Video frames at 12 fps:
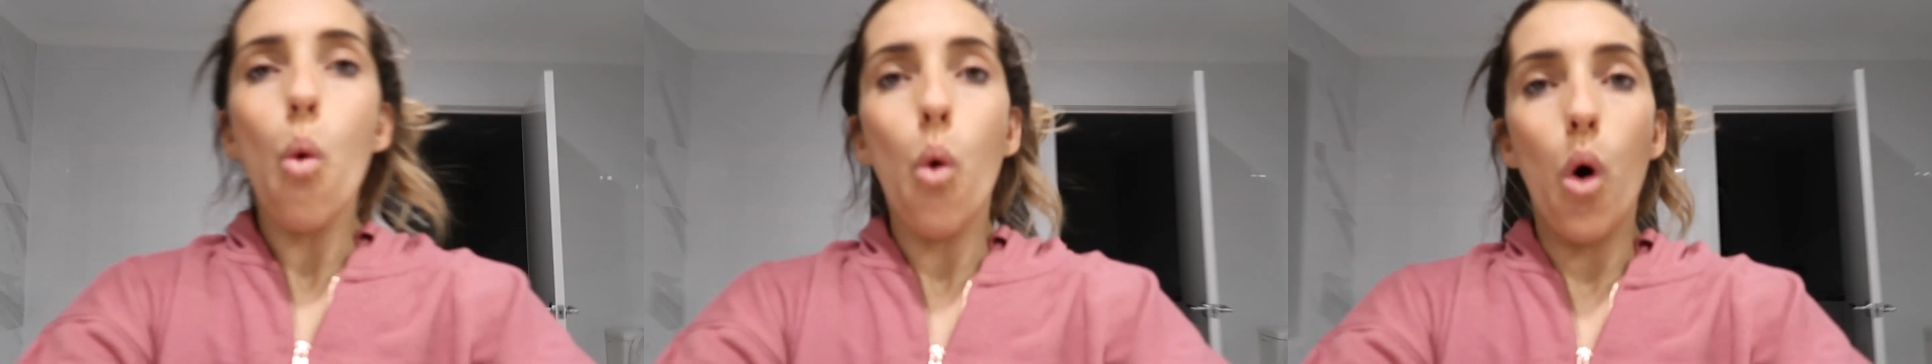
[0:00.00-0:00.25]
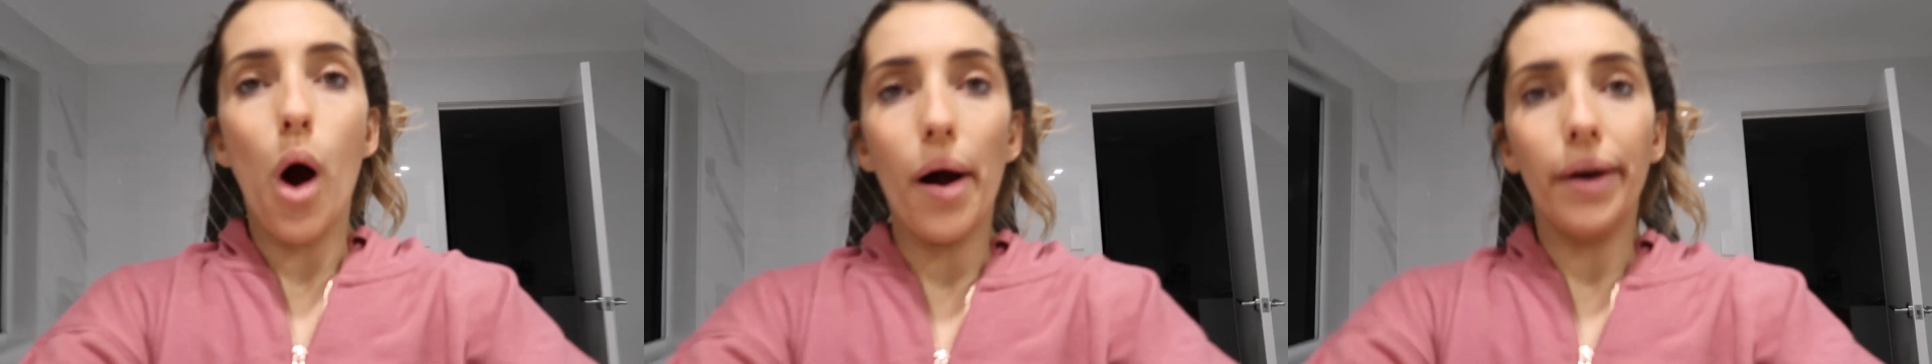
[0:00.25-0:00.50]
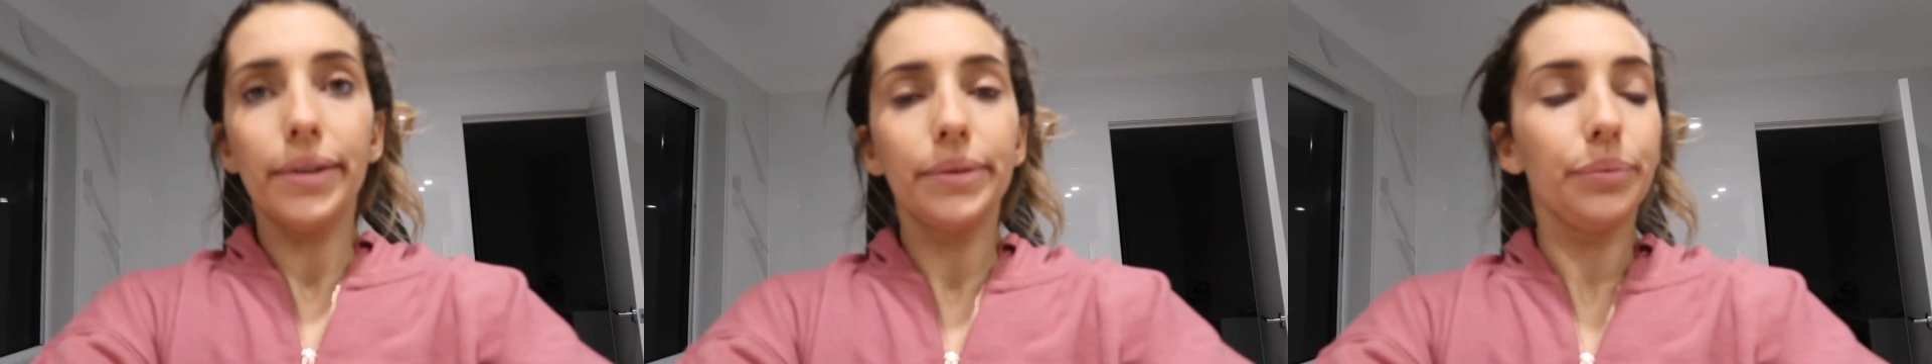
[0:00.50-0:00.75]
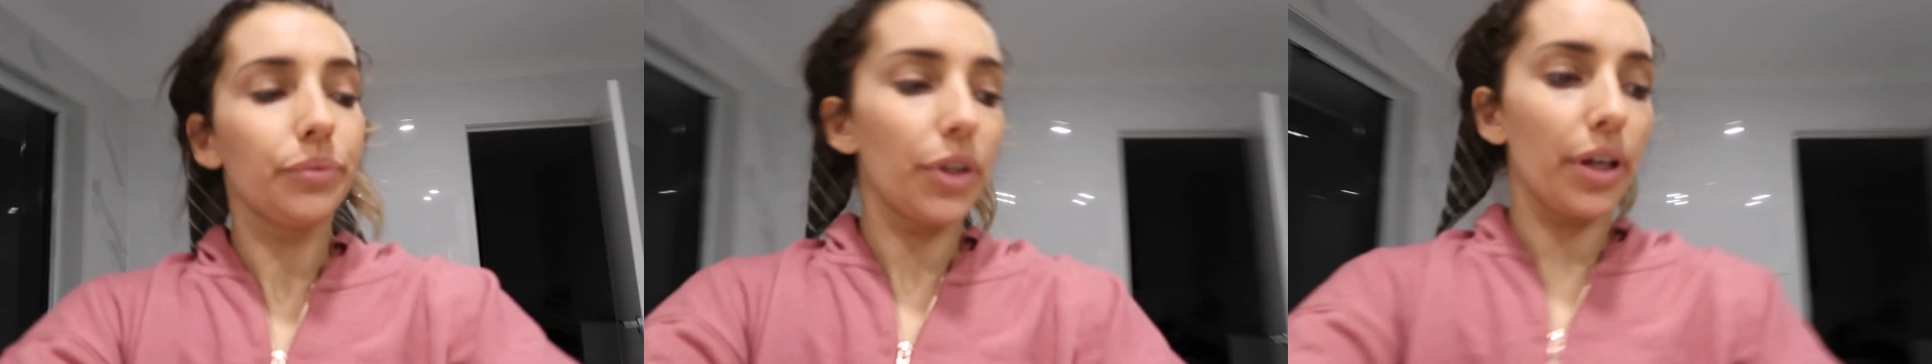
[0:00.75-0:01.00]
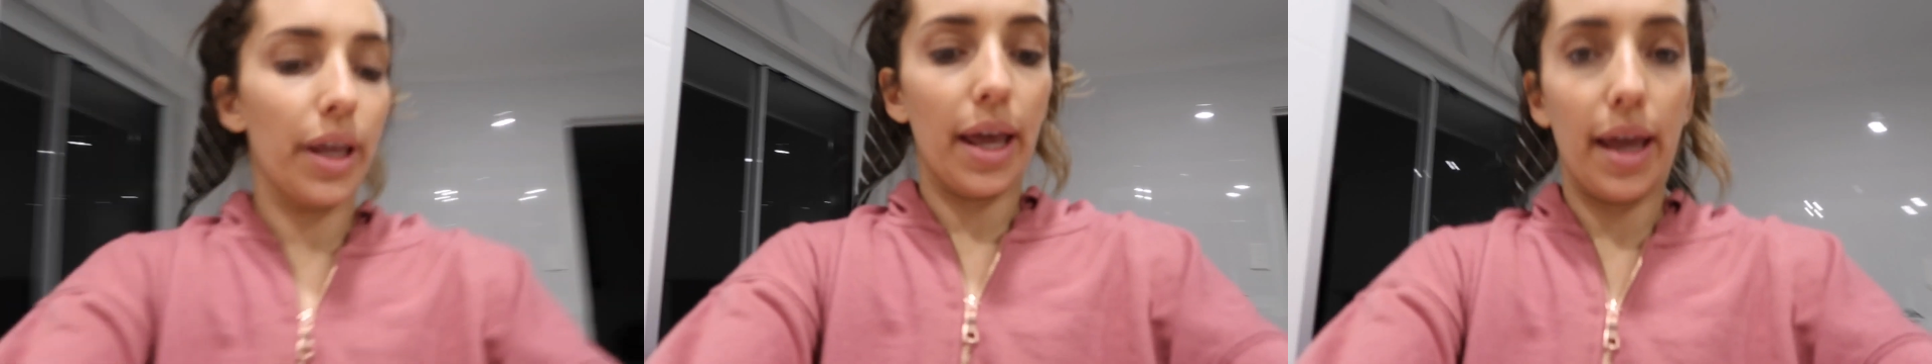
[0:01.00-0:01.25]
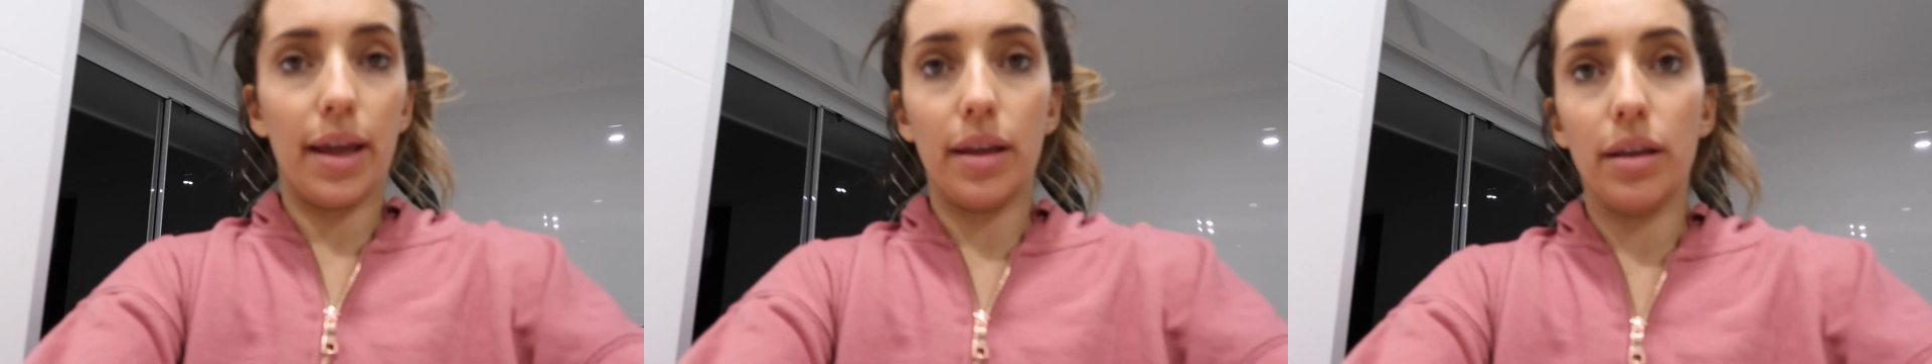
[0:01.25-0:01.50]
Ooh.
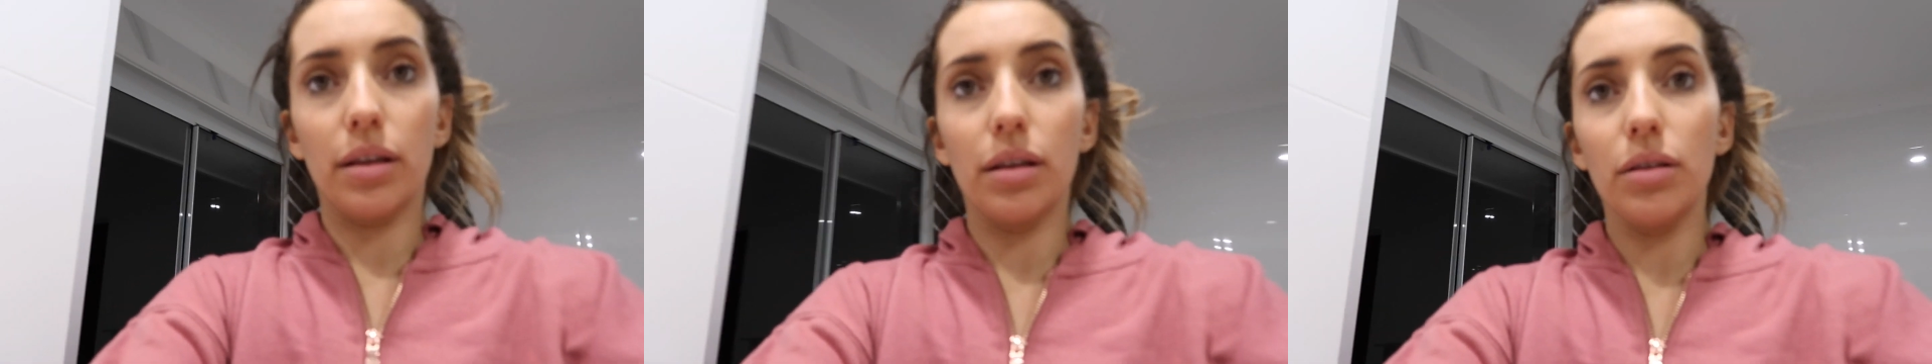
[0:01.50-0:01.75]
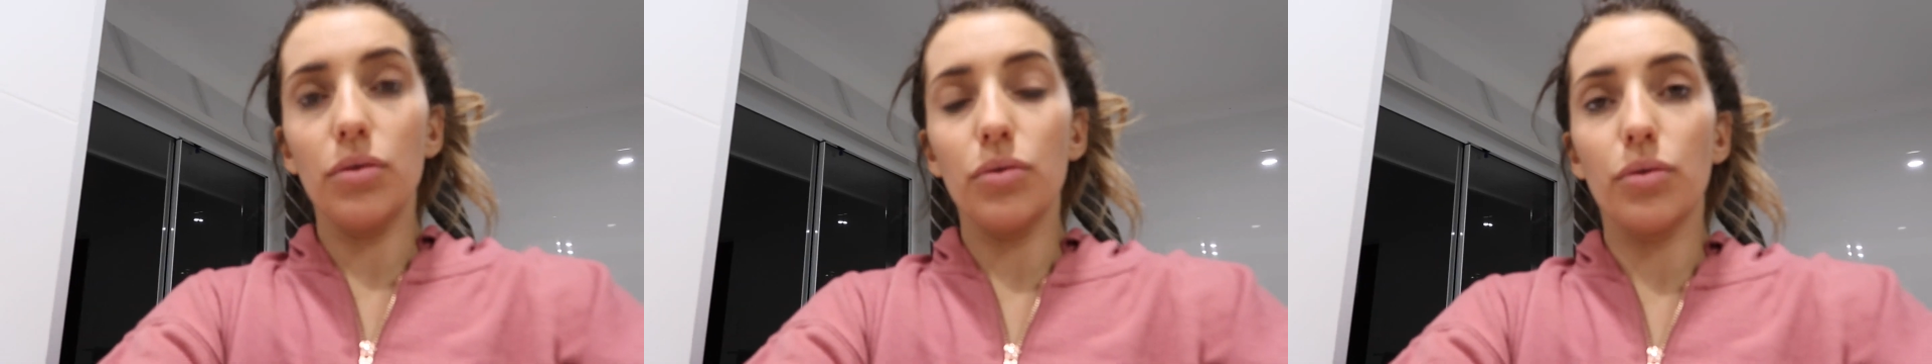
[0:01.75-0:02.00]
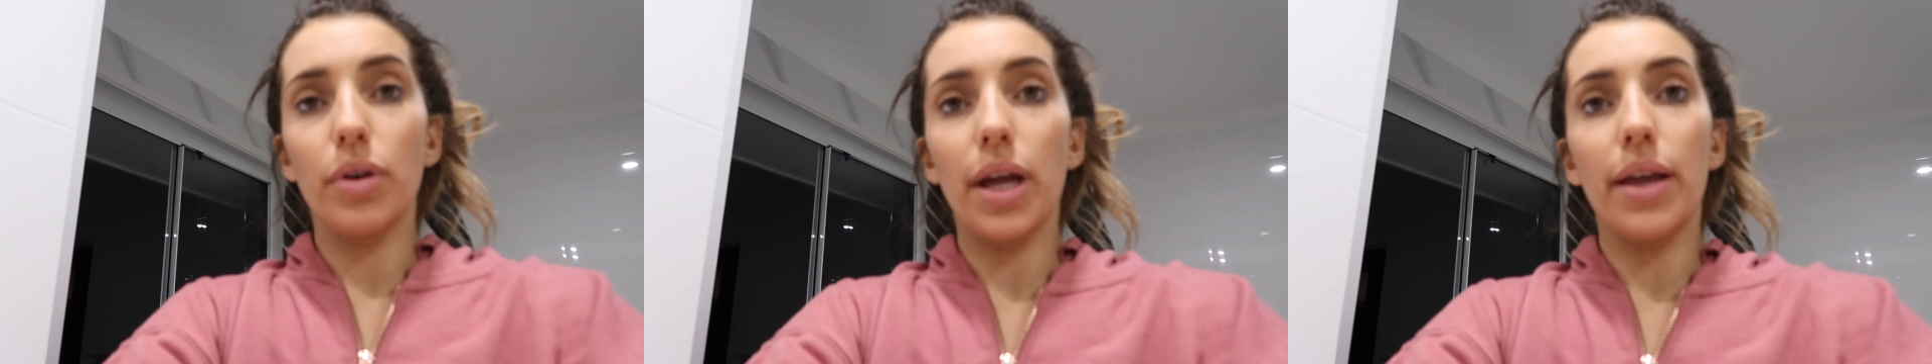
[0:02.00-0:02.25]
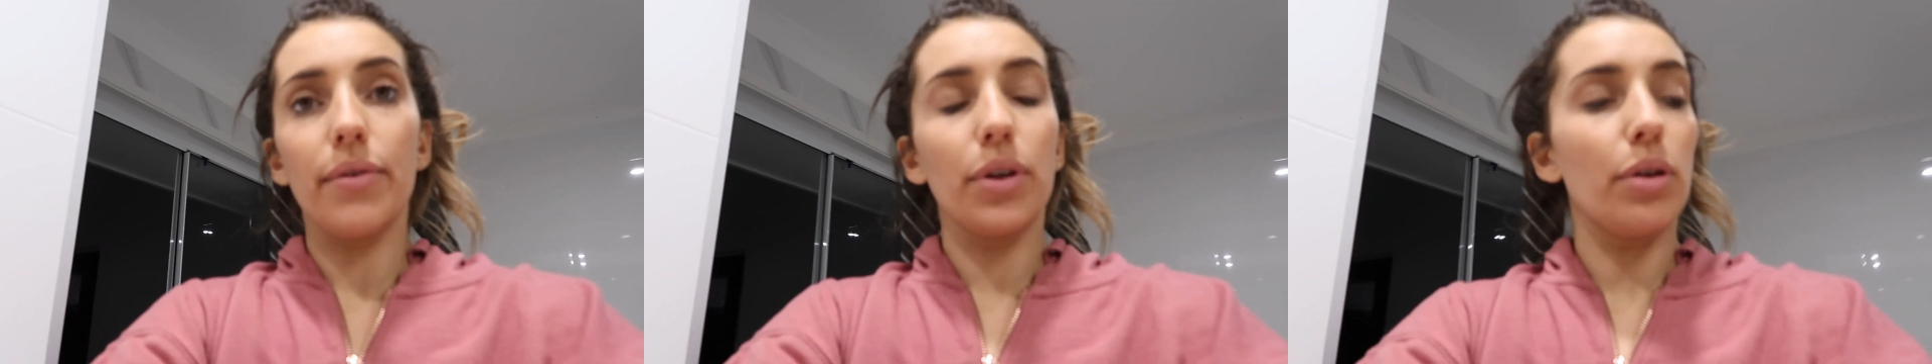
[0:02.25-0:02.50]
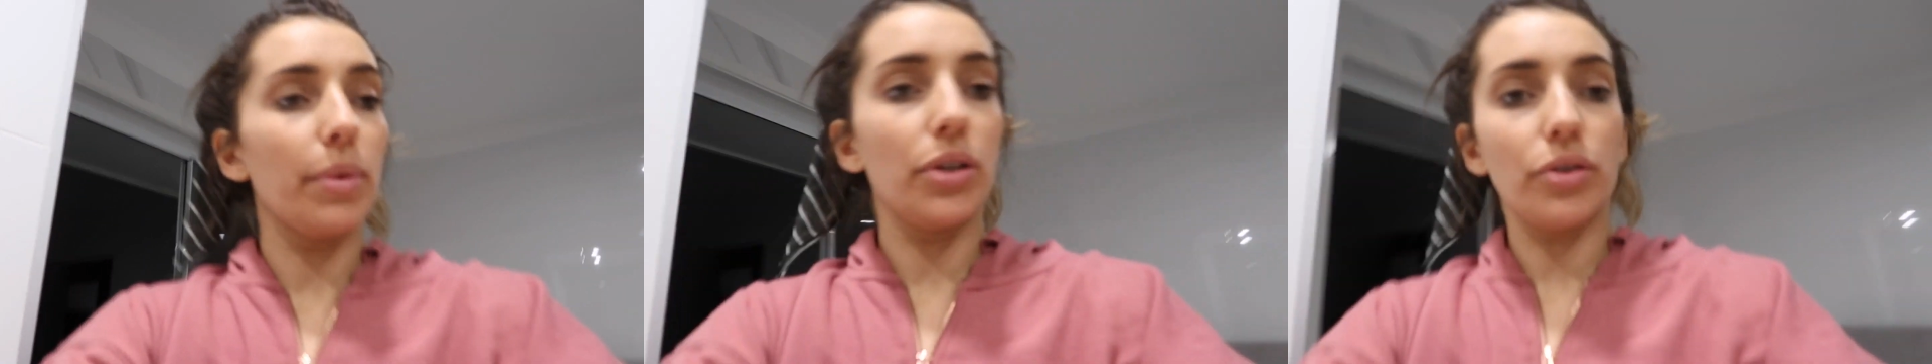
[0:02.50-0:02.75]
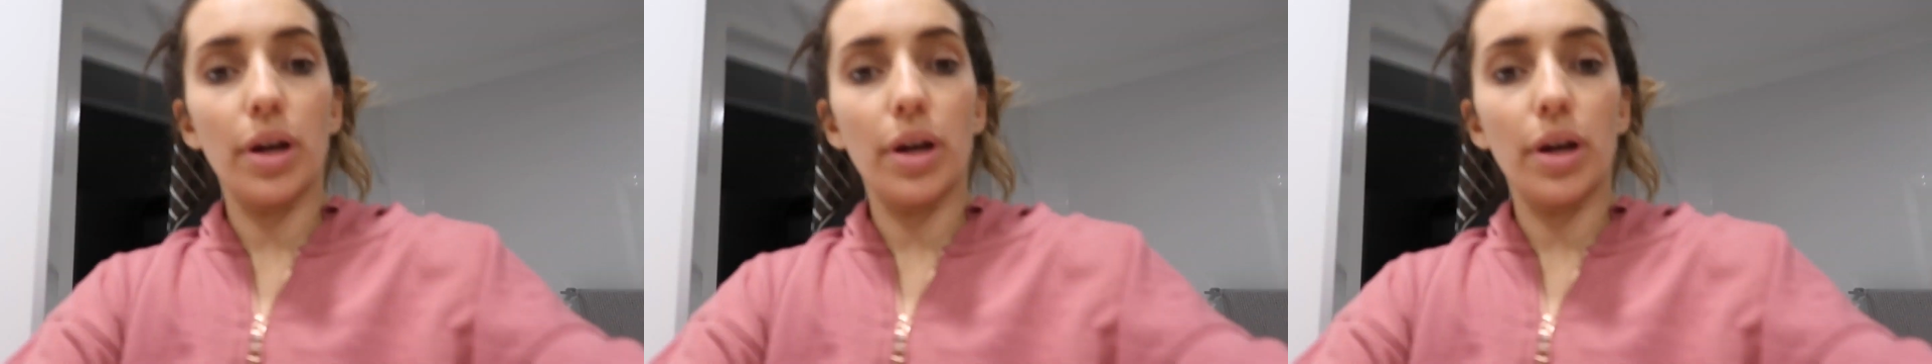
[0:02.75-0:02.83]
Okay. Oh, I haven't got my